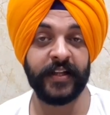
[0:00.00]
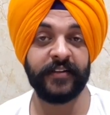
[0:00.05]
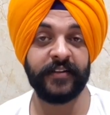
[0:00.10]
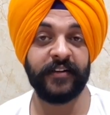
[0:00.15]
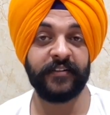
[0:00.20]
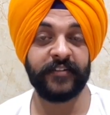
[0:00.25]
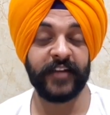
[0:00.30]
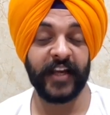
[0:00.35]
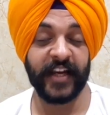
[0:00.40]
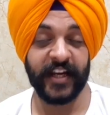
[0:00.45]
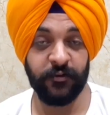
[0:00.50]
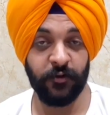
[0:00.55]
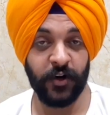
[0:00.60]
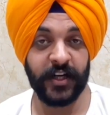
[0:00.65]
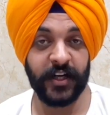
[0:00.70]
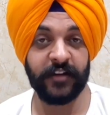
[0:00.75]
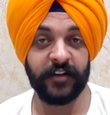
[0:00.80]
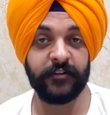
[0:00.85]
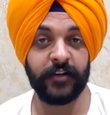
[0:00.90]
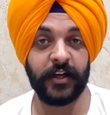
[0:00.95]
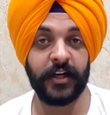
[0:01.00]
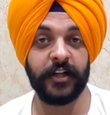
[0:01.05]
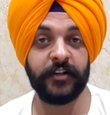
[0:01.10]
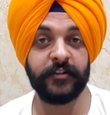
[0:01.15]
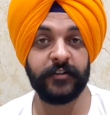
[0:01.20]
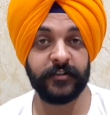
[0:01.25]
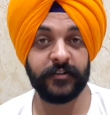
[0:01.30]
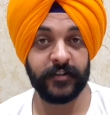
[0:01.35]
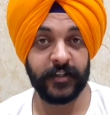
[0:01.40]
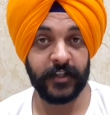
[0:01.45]
The second one is Al
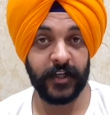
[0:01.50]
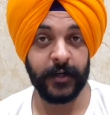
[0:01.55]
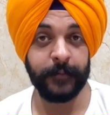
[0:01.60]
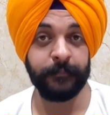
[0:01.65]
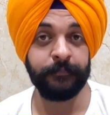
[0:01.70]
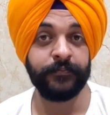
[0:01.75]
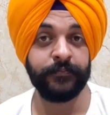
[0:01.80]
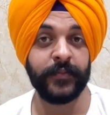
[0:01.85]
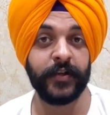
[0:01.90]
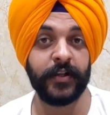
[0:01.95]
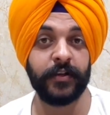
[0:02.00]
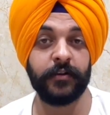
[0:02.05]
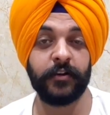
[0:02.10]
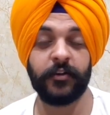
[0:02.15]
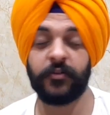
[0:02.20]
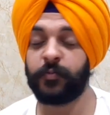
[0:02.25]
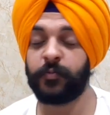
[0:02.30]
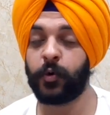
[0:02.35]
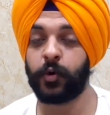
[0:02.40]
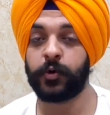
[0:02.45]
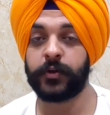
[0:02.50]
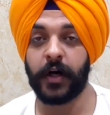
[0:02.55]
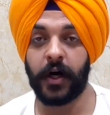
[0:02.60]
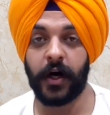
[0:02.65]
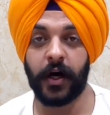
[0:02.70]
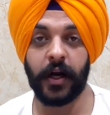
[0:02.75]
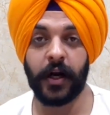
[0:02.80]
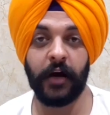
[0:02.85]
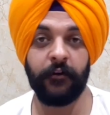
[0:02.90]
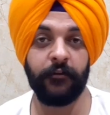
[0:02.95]
Jazeera. These both
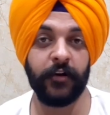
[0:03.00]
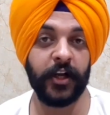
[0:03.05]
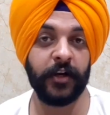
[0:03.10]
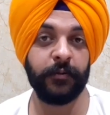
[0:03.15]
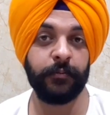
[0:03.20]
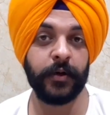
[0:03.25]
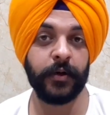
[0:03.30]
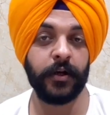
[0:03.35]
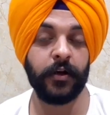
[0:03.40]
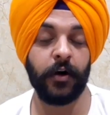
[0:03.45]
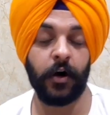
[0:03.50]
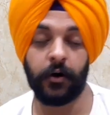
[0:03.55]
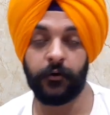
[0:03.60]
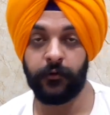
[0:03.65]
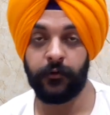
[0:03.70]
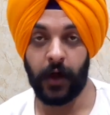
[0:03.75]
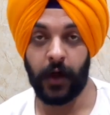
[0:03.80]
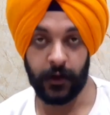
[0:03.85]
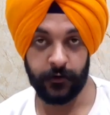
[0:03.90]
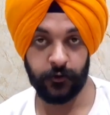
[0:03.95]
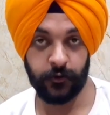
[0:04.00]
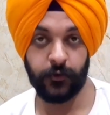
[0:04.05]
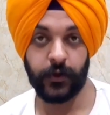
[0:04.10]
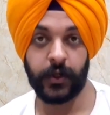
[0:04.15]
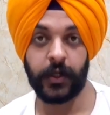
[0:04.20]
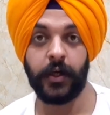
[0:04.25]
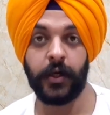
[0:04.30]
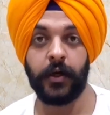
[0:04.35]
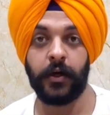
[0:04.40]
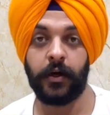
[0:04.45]
are available on
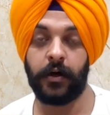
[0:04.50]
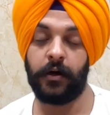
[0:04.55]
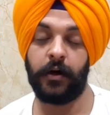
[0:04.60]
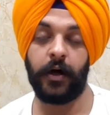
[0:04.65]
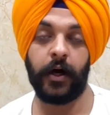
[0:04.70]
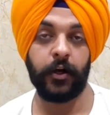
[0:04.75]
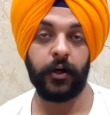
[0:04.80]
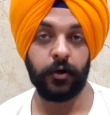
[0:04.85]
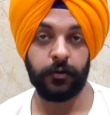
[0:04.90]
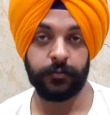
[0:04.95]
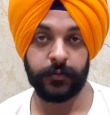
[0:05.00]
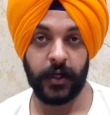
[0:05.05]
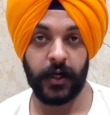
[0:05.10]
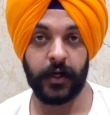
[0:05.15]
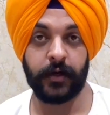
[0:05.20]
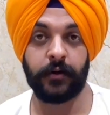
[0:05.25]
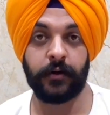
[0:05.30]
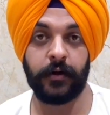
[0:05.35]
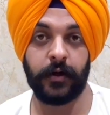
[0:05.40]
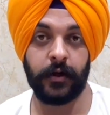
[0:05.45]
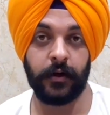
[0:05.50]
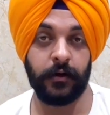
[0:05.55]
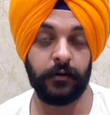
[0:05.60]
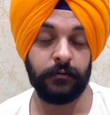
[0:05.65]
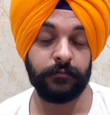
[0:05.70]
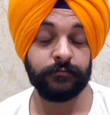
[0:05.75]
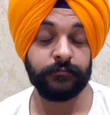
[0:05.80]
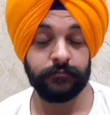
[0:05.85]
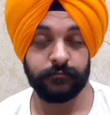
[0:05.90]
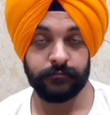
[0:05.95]
Fastway. I hope that
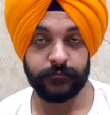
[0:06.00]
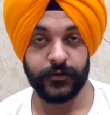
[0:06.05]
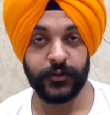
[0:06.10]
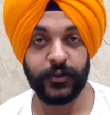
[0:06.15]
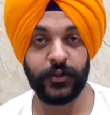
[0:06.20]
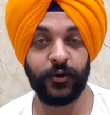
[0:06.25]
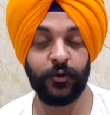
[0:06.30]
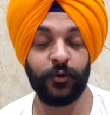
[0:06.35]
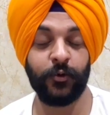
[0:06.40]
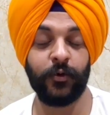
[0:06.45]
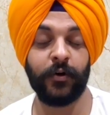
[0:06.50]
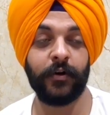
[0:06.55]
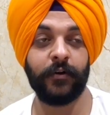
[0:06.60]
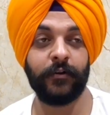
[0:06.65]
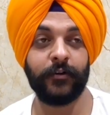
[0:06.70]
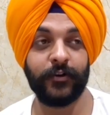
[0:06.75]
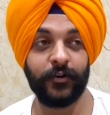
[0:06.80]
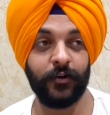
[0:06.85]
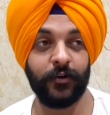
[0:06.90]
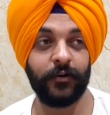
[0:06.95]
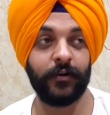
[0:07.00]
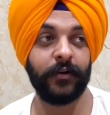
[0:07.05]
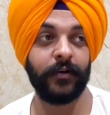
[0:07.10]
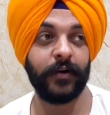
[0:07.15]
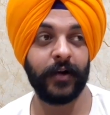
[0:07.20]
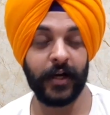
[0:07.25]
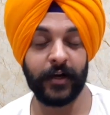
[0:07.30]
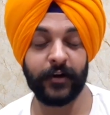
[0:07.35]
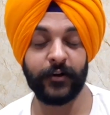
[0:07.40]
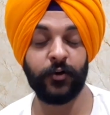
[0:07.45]
you
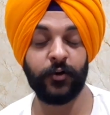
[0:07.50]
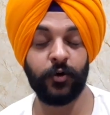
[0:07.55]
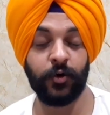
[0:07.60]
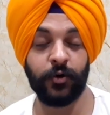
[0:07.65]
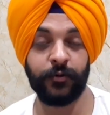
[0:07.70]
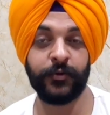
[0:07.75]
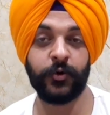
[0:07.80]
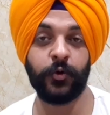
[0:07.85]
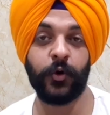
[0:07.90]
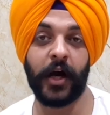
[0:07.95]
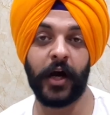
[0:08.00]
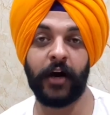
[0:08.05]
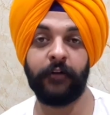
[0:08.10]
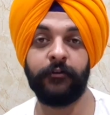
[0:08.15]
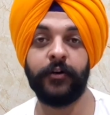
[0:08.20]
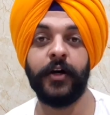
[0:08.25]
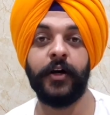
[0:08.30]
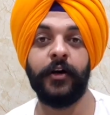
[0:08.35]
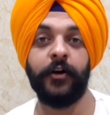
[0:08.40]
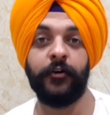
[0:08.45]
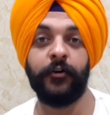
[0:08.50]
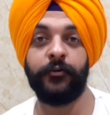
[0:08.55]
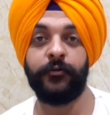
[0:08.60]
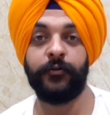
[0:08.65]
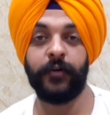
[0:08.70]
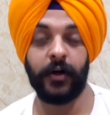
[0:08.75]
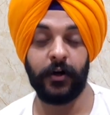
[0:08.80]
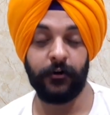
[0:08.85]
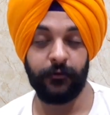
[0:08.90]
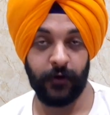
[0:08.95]
at your home you have
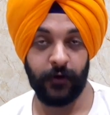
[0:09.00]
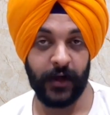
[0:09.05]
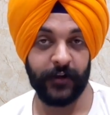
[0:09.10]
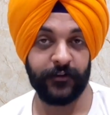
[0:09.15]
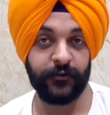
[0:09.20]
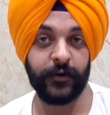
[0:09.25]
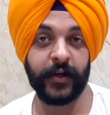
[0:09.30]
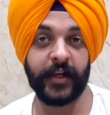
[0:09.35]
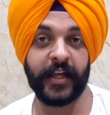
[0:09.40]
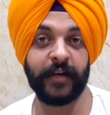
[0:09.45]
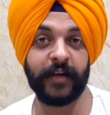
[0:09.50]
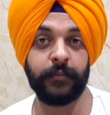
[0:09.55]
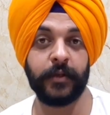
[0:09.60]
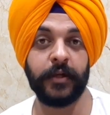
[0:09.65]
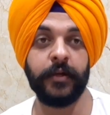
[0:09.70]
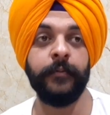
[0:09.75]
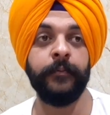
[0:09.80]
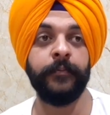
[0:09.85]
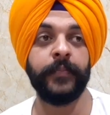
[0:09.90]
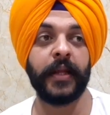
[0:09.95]
Fastway cable,